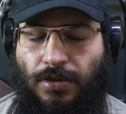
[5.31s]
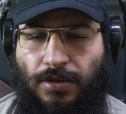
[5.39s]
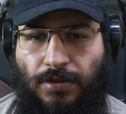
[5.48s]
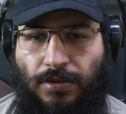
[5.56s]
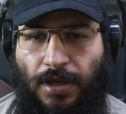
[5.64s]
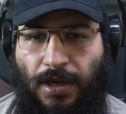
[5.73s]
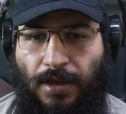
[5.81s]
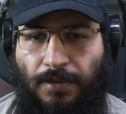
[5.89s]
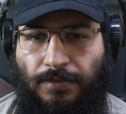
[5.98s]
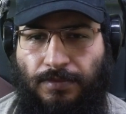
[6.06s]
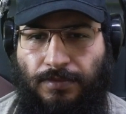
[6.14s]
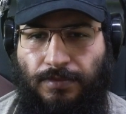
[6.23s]
to
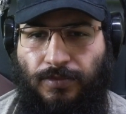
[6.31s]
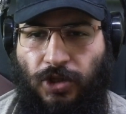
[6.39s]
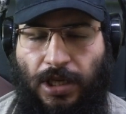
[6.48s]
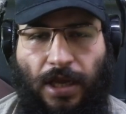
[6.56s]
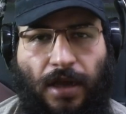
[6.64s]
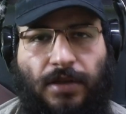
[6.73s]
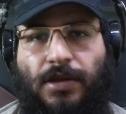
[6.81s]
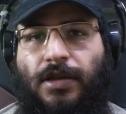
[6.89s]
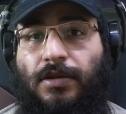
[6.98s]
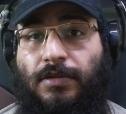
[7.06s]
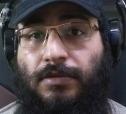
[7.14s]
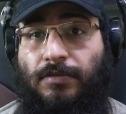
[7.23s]
um, check out
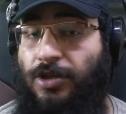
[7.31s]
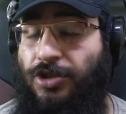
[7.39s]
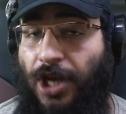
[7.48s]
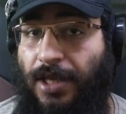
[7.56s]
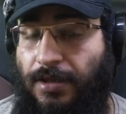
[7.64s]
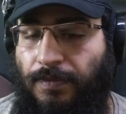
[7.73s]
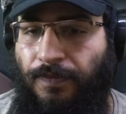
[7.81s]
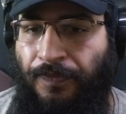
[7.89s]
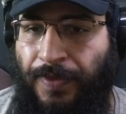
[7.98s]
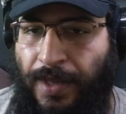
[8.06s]
on my channel.